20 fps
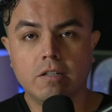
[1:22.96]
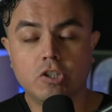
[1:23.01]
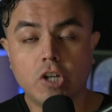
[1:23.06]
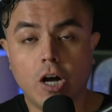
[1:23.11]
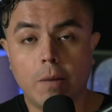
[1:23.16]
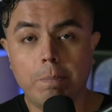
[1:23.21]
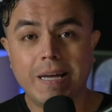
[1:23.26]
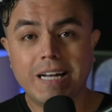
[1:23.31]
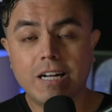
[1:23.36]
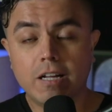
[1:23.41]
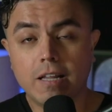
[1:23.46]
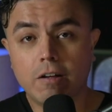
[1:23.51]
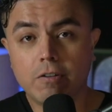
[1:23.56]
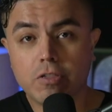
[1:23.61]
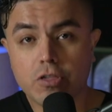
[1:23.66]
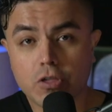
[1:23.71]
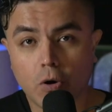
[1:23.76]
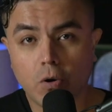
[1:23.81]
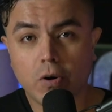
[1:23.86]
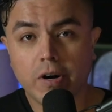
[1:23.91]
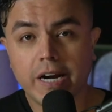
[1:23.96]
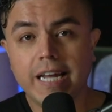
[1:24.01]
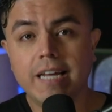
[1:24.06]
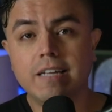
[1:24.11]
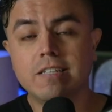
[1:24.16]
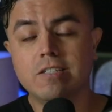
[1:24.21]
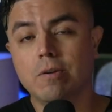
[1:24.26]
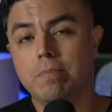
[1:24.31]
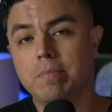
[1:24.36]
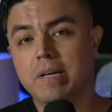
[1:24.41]
Topical
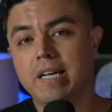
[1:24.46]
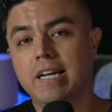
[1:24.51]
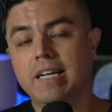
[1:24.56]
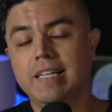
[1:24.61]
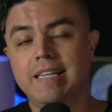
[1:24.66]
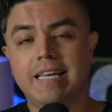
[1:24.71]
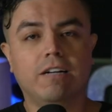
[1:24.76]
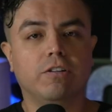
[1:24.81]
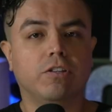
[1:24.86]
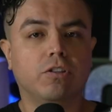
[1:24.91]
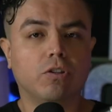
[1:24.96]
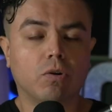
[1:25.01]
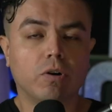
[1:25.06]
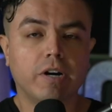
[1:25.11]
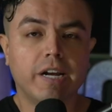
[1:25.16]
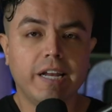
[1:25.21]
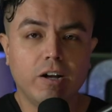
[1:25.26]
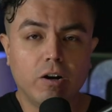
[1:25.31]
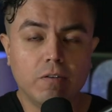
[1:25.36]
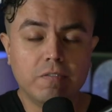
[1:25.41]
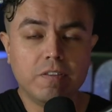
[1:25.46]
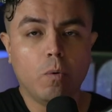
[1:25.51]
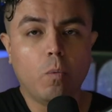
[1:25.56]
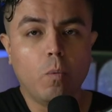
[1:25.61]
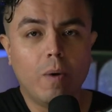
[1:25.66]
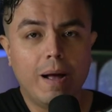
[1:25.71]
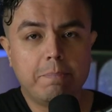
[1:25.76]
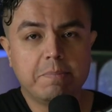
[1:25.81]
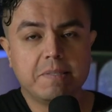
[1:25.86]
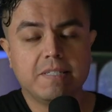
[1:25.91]
authority, so meaning the authority of the
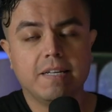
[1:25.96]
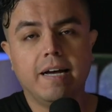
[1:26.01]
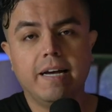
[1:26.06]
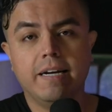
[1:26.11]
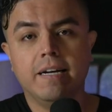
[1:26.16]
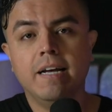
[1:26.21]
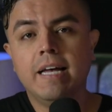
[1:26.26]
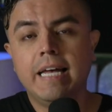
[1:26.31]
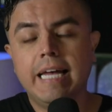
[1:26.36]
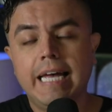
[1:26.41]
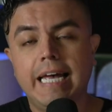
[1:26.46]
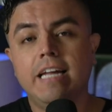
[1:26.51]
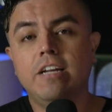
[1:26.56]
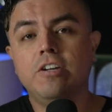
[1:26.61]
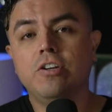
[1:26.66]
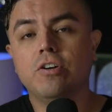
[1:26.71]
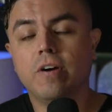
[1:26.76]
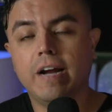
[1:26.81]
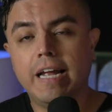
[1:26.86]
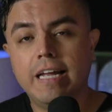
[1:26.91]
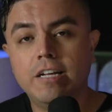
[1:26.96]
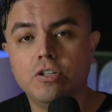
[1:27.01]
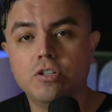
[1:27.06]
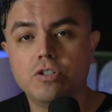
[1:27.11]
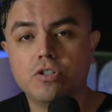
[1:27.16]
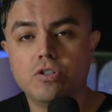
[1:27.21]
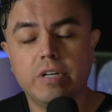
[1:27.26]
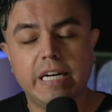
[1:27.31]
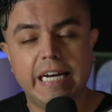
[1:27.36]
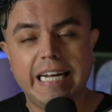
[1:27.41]
website in your
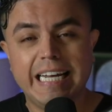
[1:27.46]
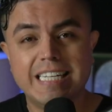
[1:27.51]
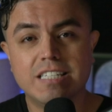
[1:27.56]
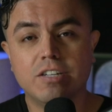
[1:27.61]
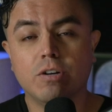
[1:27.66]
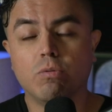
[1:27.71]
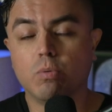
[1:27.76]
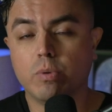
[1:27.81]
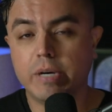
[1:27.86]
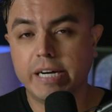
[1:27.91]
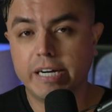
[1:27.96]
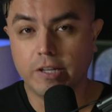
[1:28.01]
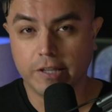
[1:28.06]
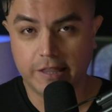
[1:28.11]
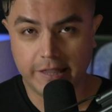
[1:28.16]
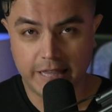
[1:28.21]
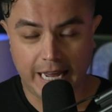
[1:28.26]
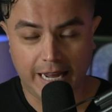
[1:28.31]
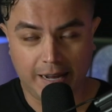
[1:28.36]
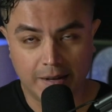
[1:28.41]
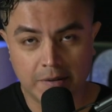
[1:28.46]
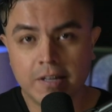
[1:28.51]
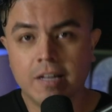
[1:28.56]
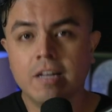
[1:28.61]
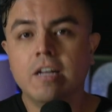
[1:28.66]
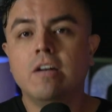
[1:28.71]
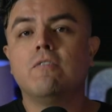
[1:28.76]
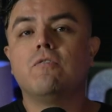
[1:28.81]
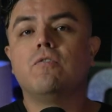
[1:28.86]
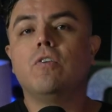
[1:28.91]
industry, is a real thing.
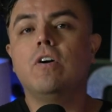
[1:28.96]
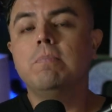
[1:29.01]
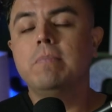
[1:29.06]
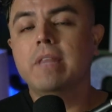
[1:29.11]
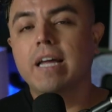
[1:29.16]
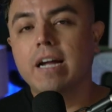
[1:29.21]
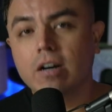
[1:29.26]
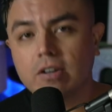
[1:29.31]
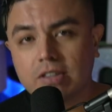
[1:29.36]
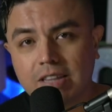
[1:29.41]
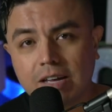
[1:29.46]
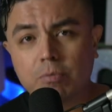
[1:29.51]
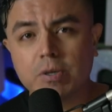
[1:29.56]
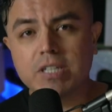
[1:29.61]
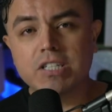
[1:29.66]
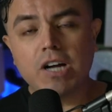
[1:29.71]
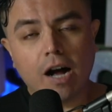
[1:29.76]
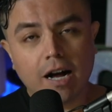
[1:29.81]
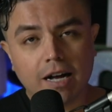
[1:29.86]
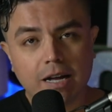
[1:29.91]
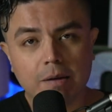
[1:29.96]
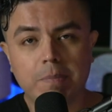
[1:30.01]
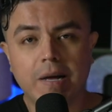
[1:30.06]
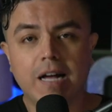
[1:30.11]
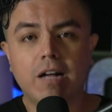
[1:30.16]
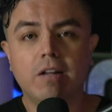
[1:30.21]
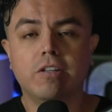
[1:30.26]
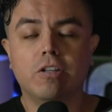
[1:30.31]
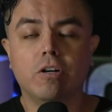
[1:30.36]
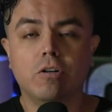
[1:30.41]
From there, then we talk
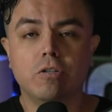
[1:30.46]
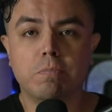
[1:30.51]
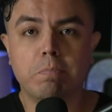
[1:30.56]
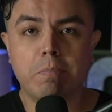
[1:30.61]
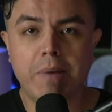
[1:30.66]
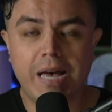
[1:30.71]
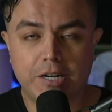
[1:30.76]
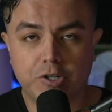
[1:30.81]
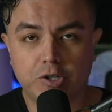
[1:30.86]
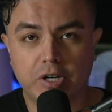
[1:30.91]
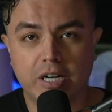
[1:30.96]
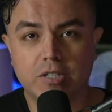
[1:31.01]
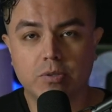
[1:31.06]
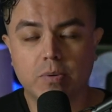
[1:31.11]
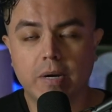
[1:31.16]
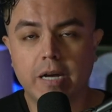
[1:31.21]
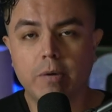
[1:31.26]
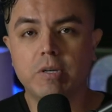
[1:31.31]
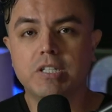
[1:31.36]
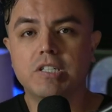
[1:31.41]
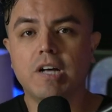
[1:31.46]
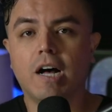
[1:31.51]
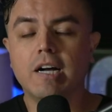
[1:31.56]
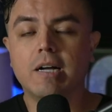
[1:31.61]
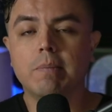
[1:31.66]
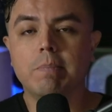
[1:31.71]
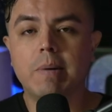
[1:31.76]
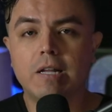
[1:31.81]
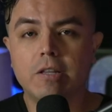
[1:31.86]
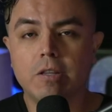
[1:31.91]
about those metrics, right? We talk
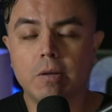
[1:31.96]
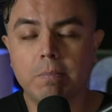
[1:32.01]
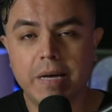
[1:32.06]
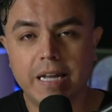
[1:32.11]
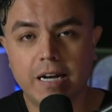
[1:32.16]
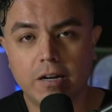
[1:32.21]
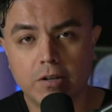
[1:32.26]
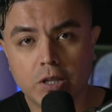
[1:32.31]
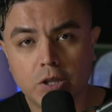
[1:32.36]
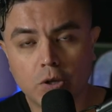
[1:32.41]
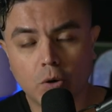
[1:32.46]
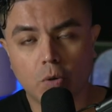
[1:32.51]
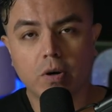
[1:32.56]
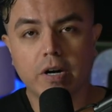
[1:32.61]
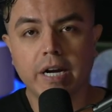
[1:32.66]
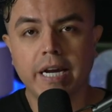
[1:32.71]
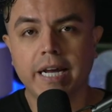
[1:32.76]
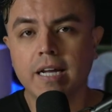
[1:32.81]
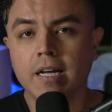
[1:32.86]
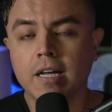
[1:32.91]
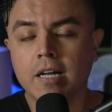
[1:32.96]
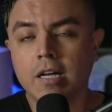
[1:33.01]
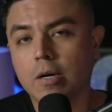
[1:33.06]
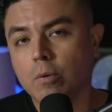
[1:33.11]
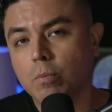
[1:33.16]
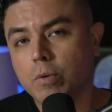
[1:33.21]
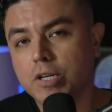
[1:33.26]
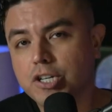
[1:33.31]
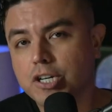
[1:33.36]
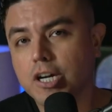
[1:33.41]
about domain authority,
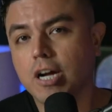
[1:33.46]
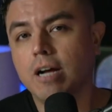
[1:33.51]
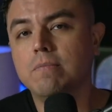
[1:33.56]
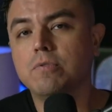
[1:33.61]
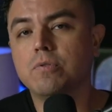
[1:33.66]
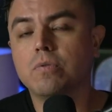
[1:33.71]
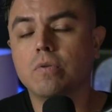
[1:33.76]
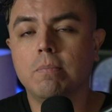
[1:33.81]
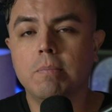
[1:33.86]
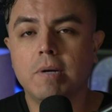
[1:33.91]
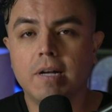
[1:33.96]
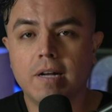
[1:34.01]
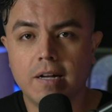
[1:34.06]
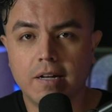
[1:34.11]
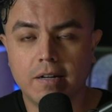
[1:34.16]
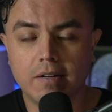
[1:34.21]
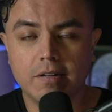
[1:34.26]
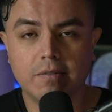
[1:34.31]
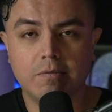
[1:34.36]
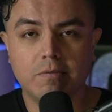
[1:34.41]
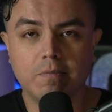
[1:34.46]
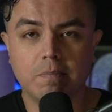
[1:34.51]
which comes from a